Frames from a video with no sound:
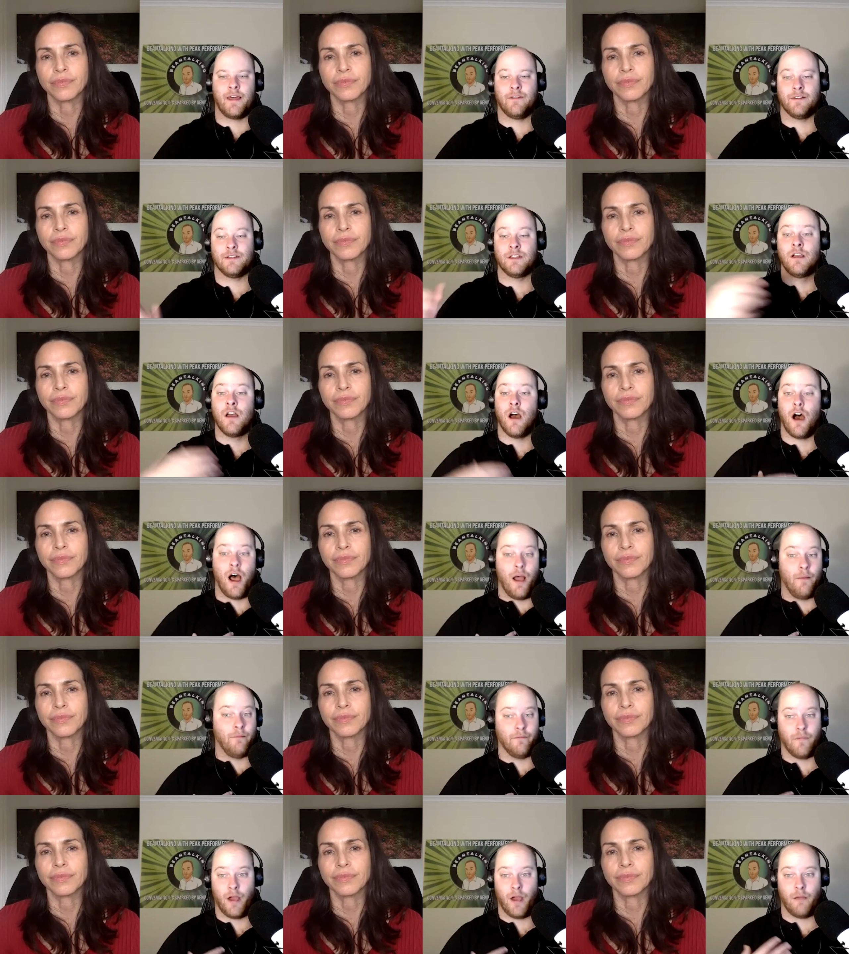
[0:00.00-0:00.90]
Speaker 1: And
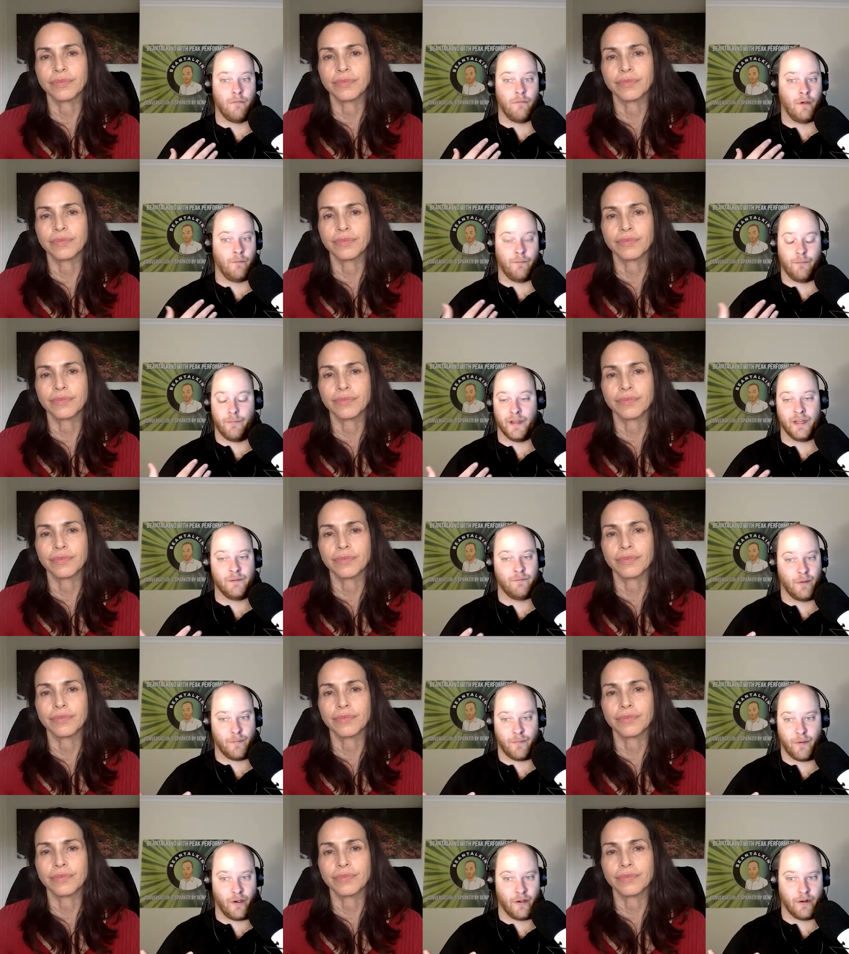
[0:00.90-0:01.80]
I'm a big
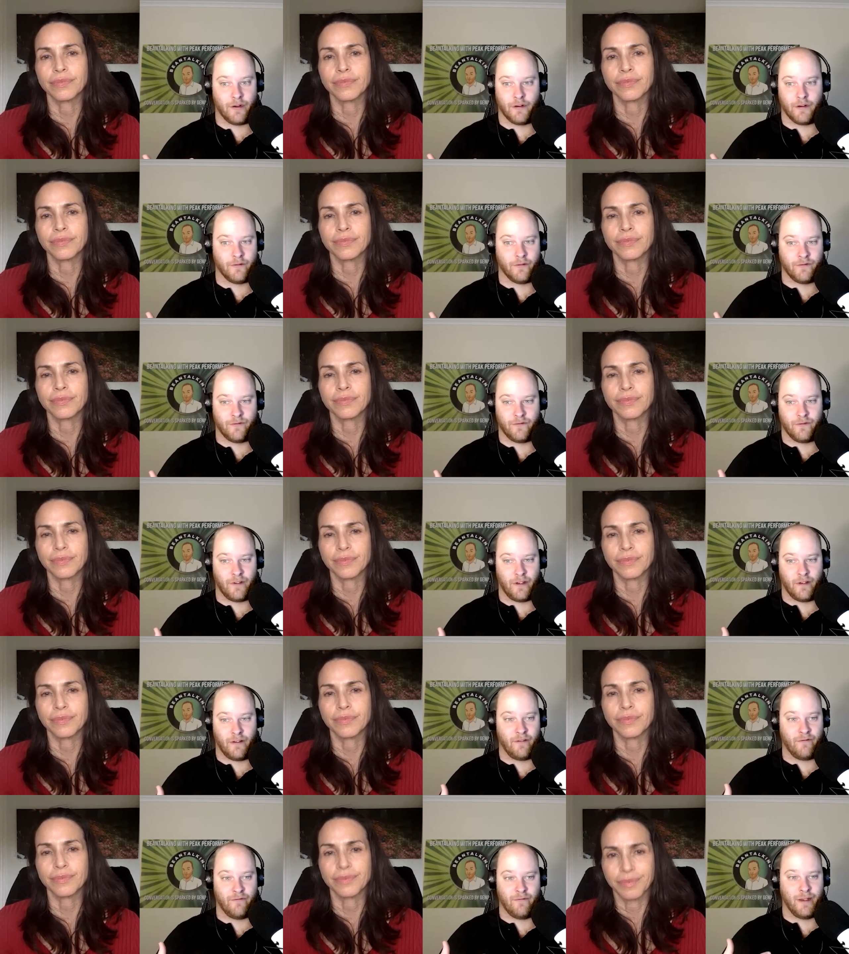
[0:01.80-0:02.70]
proponent
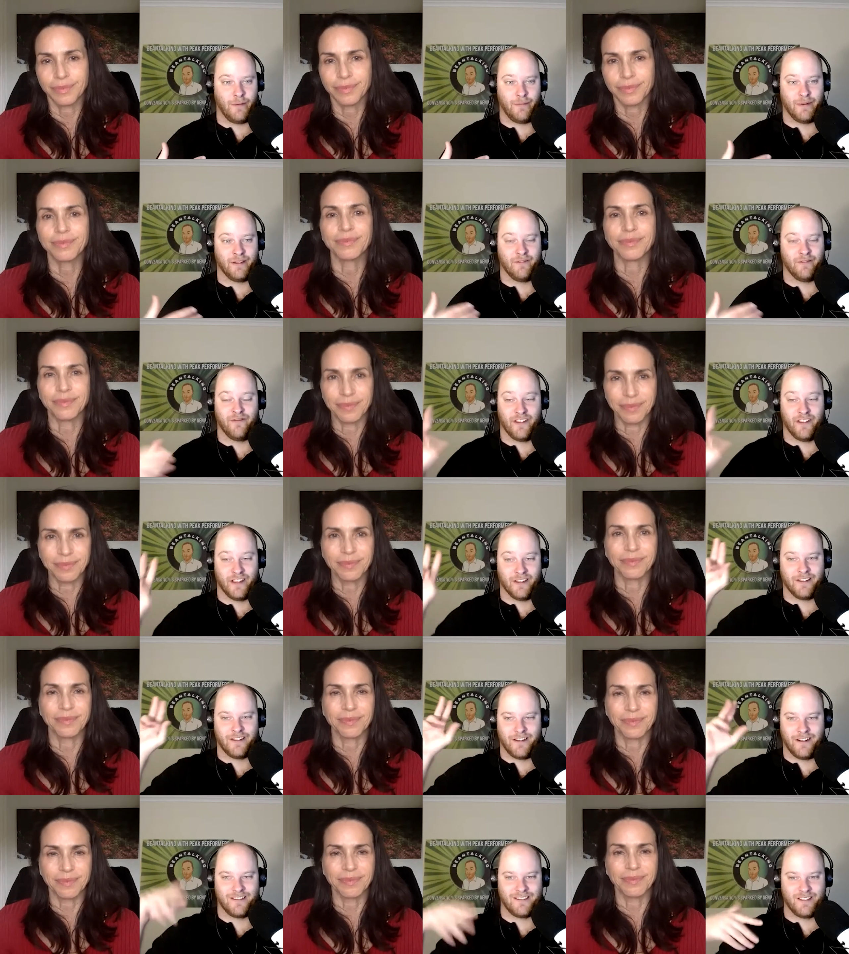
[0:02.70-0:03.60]
of a big
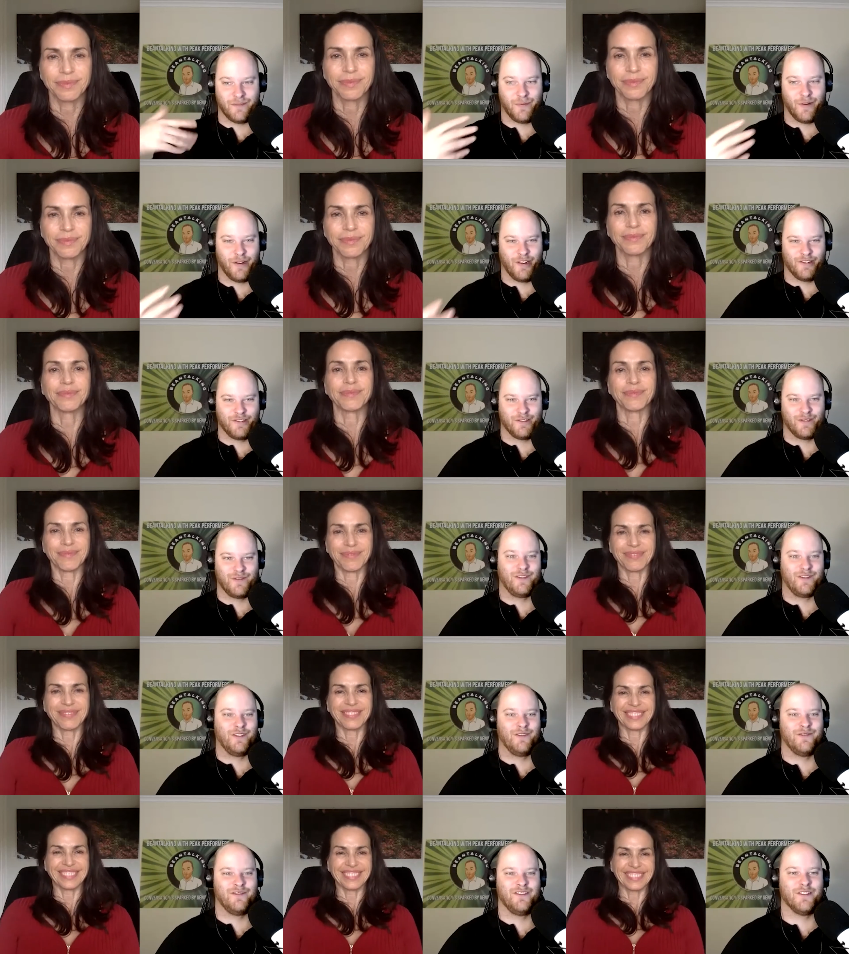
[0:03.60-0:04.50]
villain, I suppose,
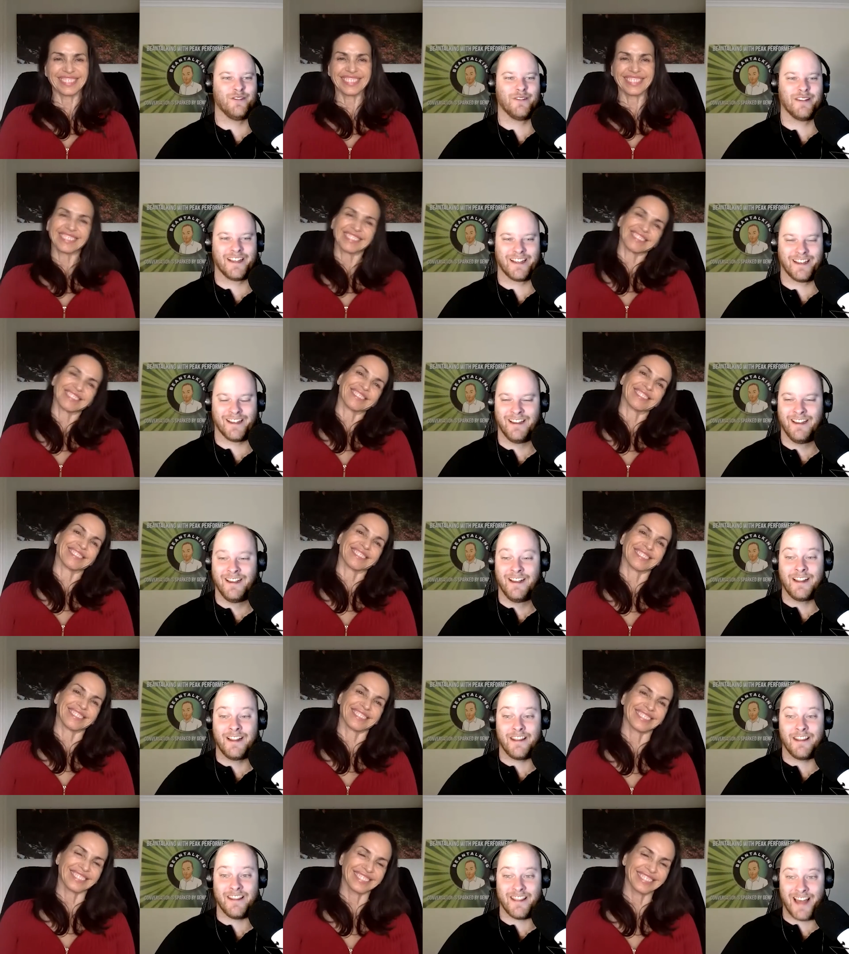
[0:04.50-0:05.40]
of doing
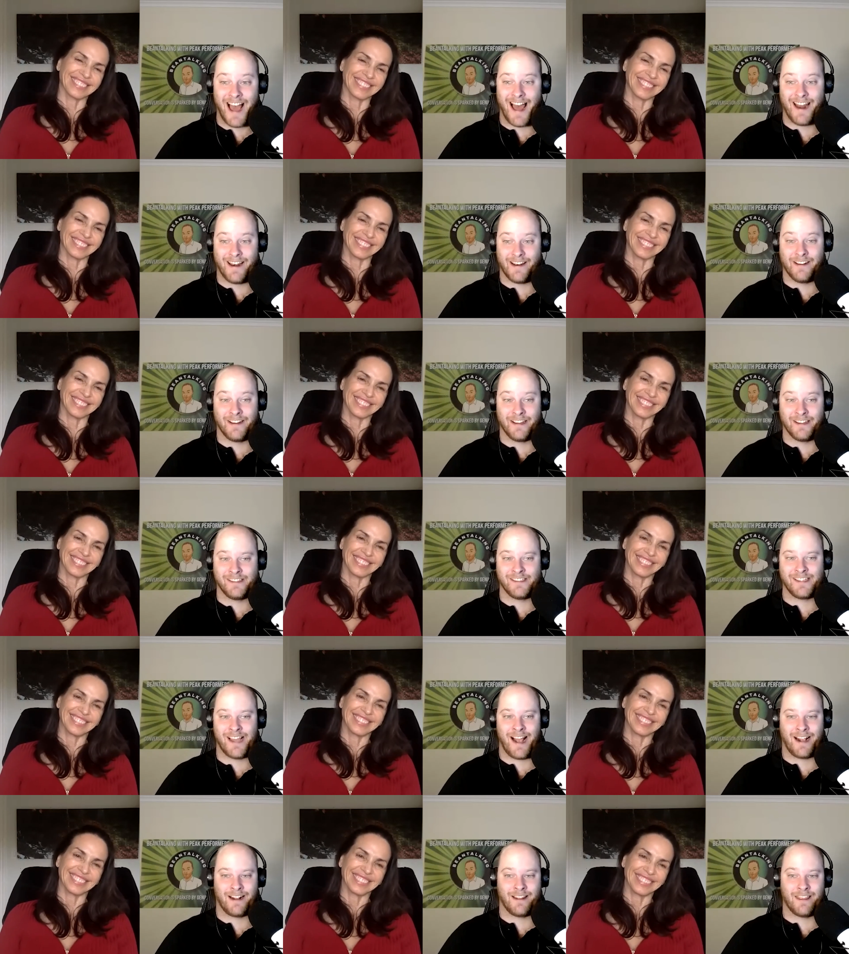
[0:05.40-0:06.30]
that
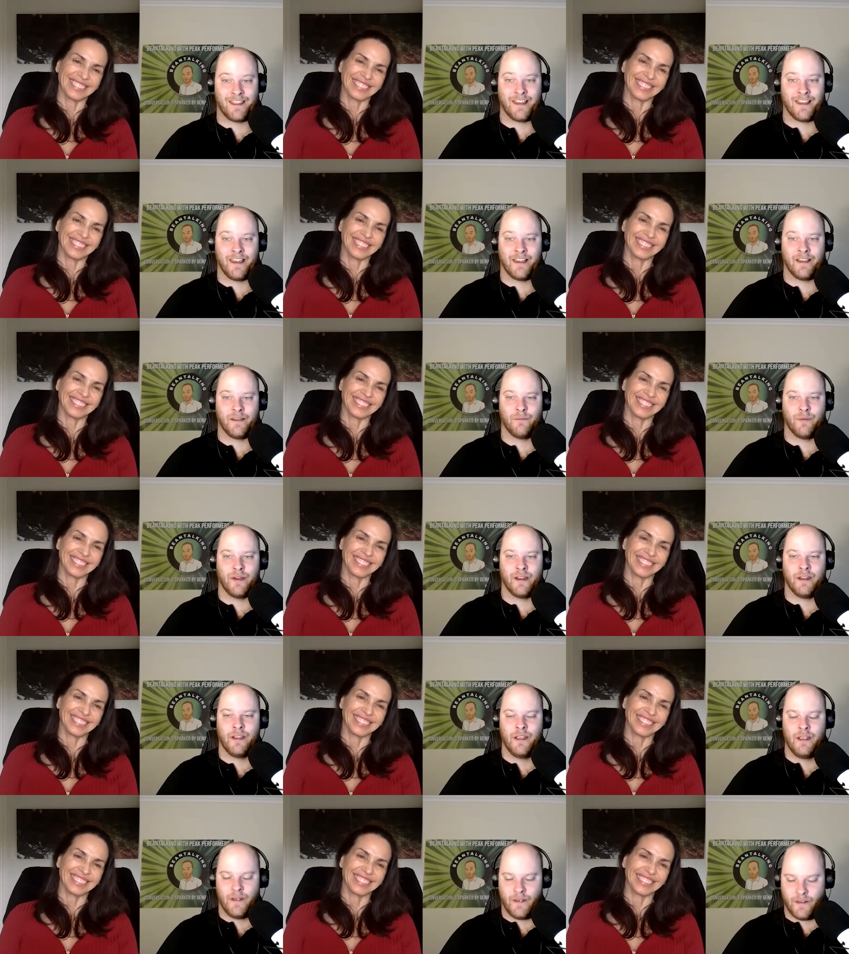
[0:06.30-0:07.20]
exact thing. But
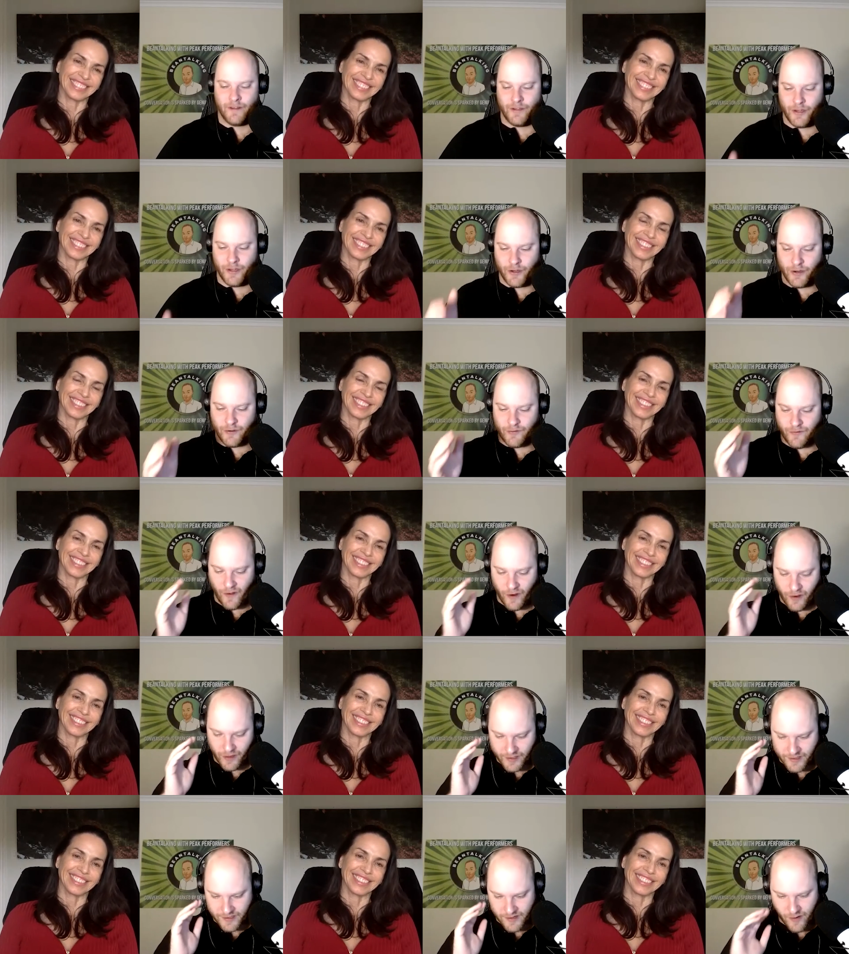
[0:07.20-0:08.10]
you
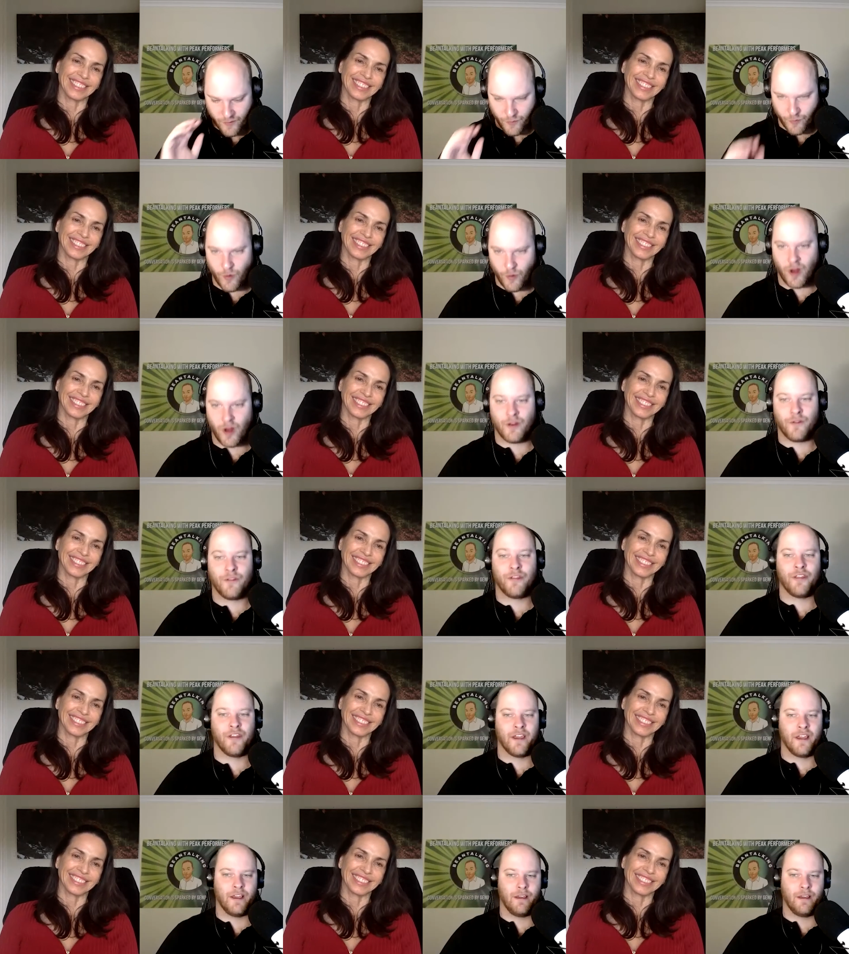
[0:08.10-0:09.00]
focused on one
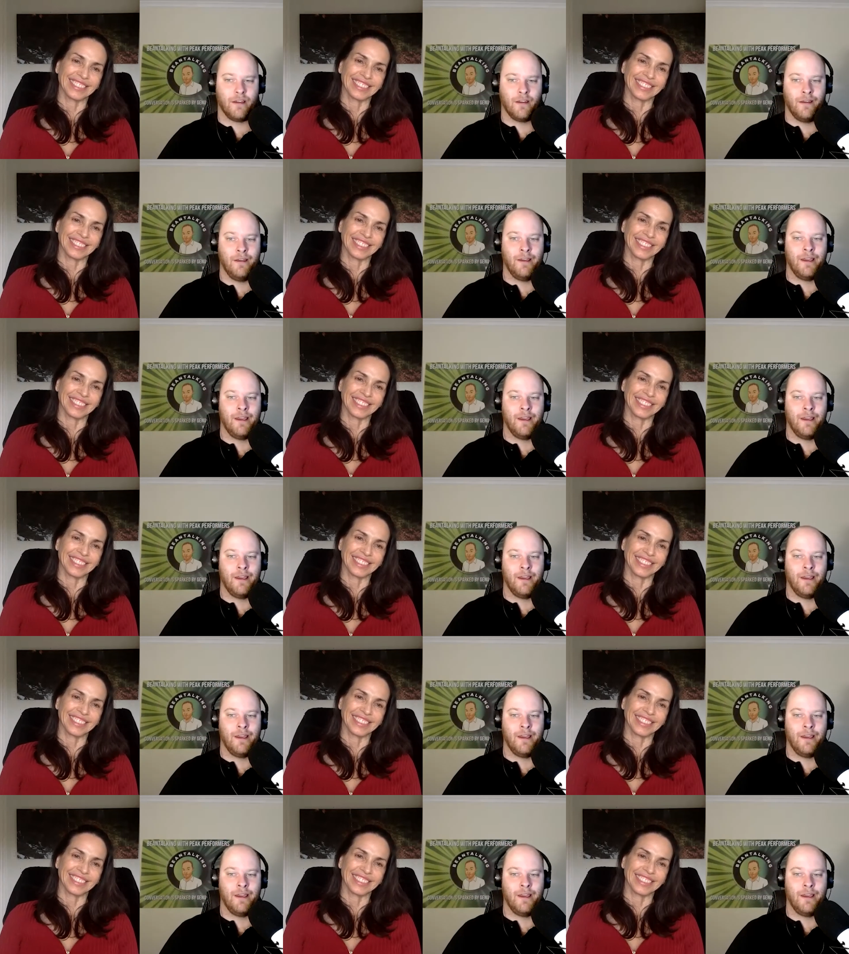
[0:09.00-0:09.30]
thing,